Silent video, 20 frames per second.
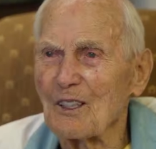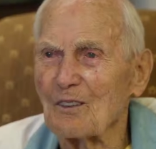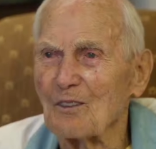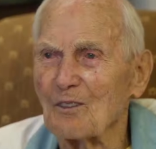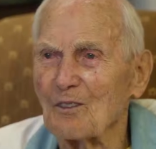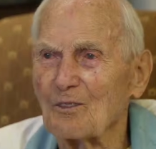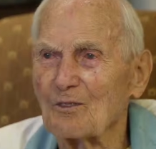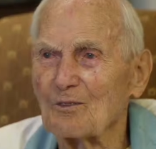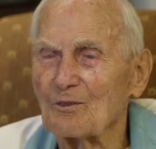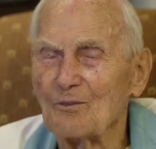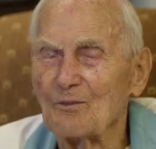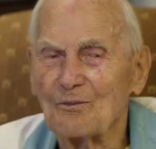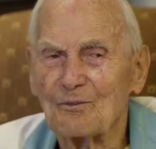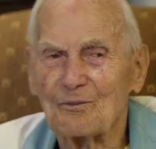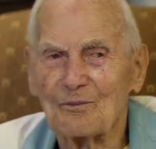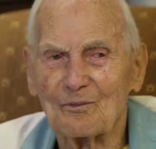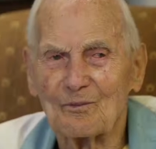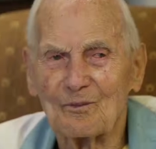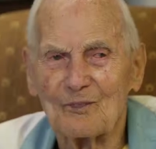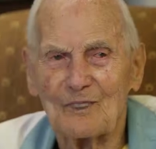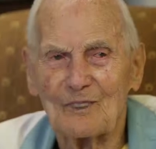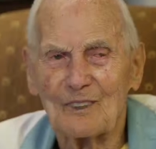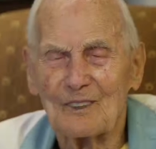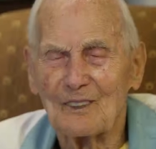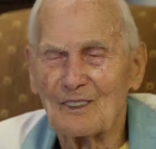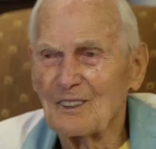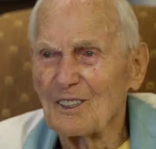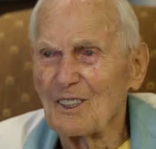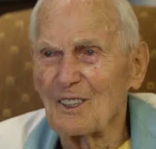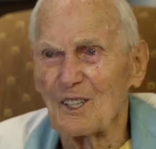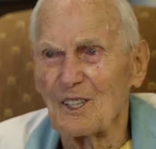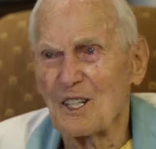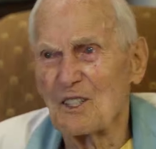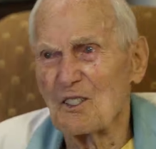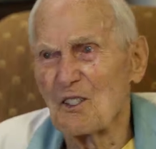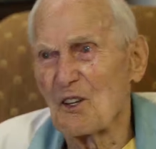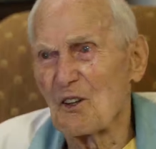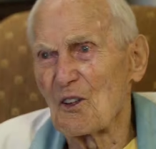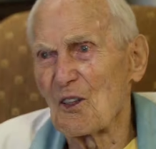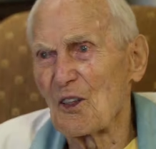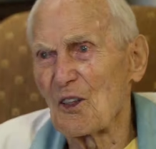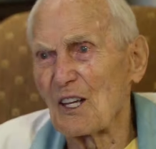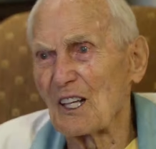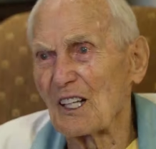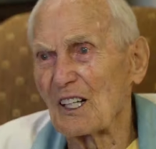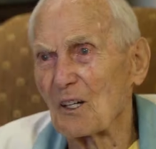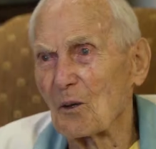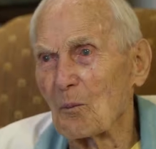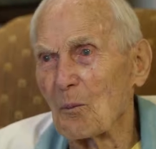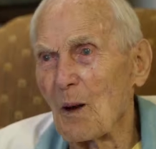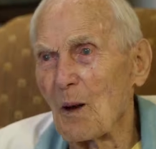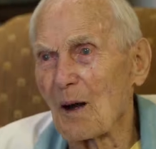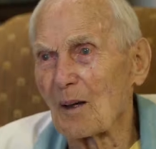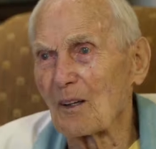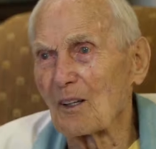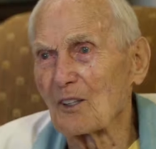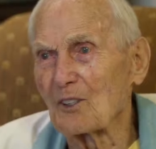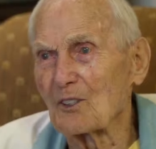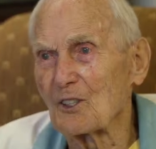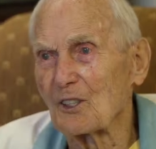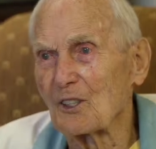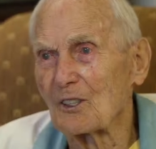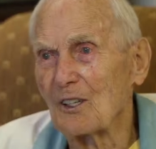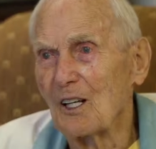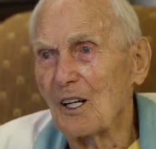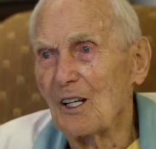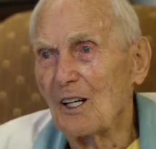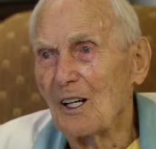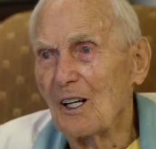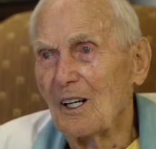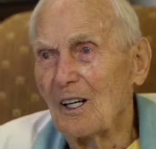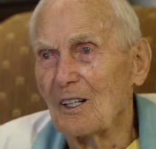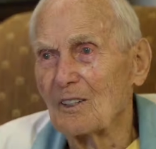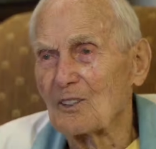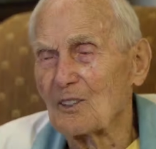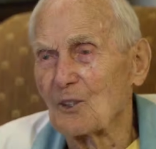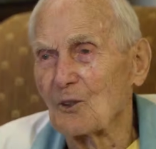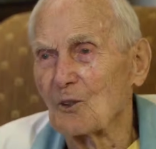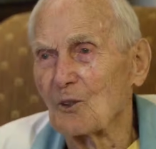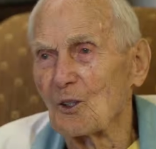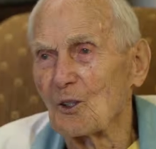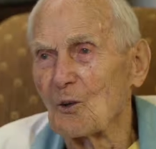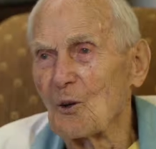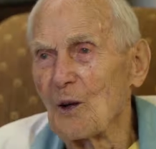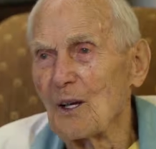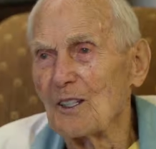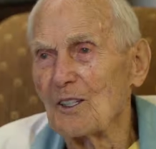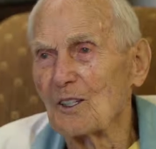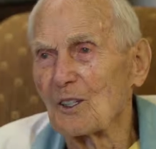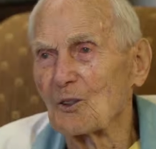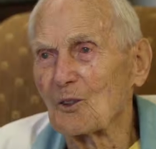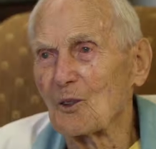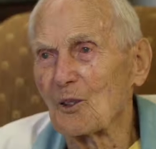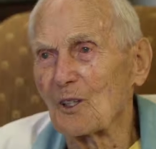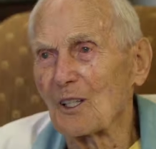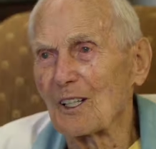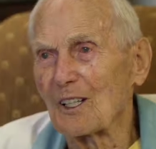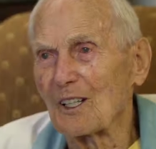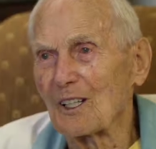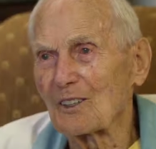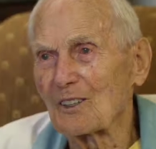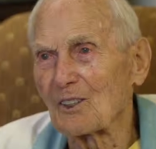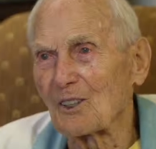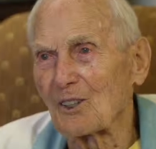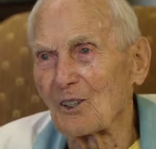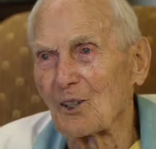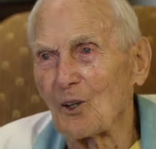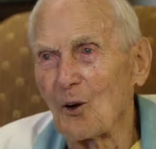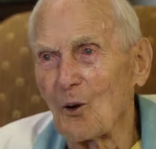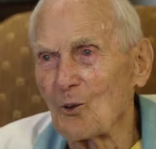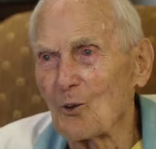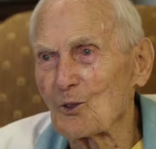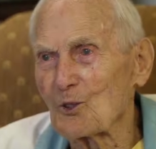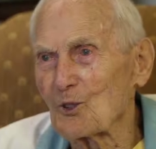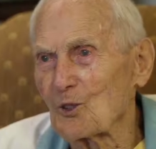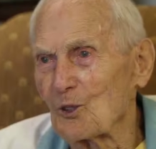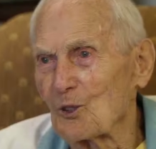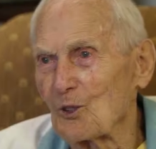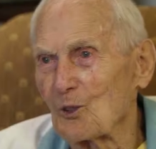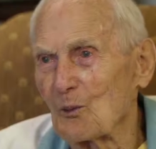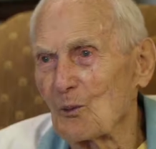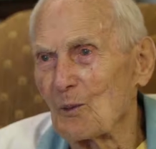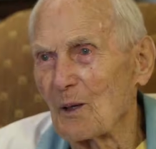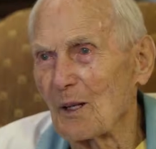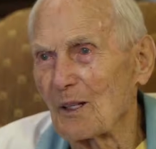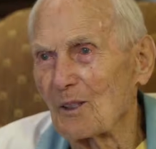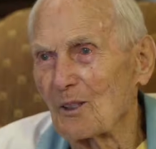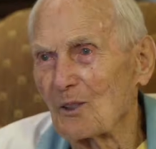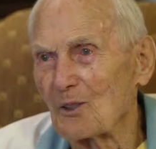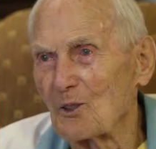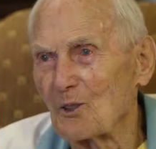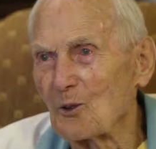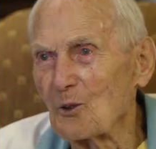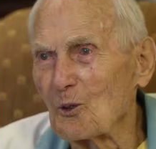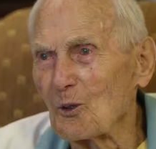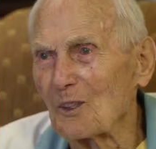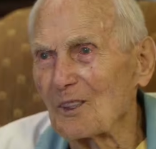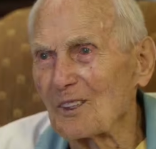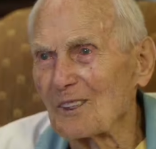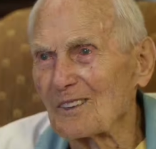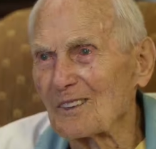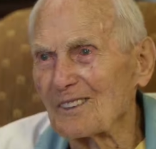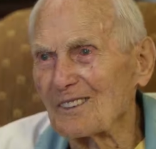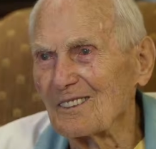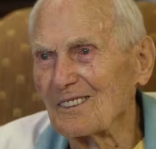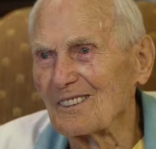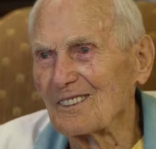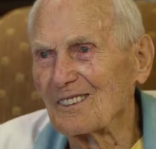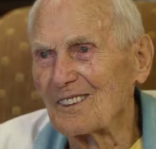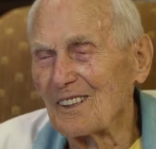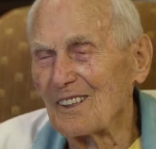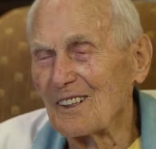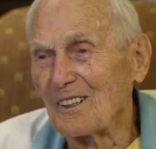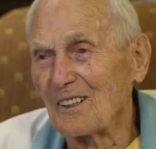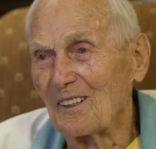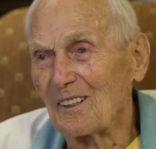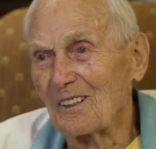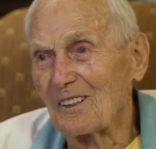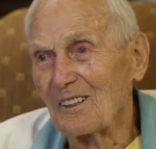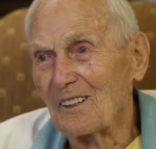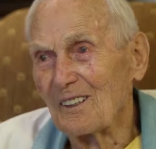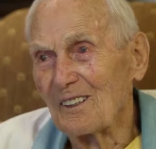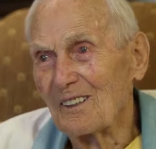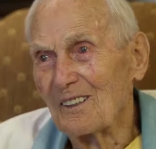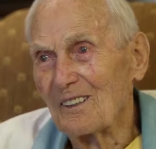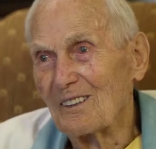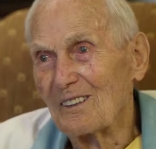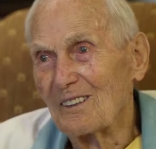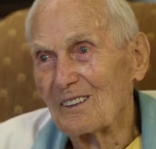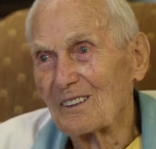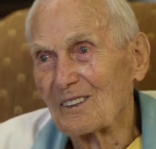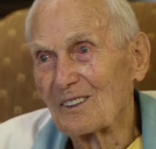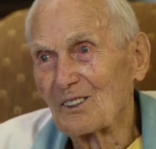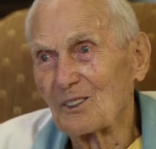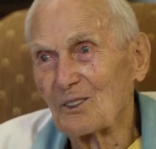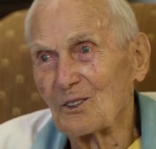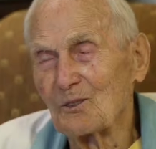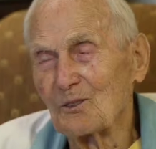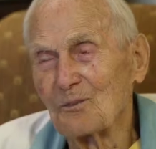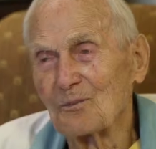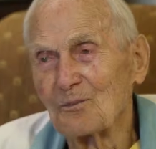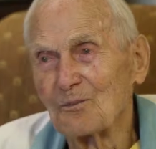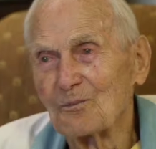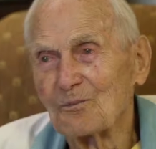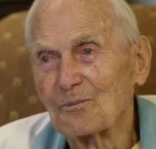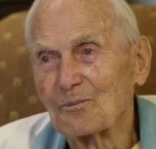kind of, you didn't think about it. It's the only way you're going to get to go, so you better do it. And so,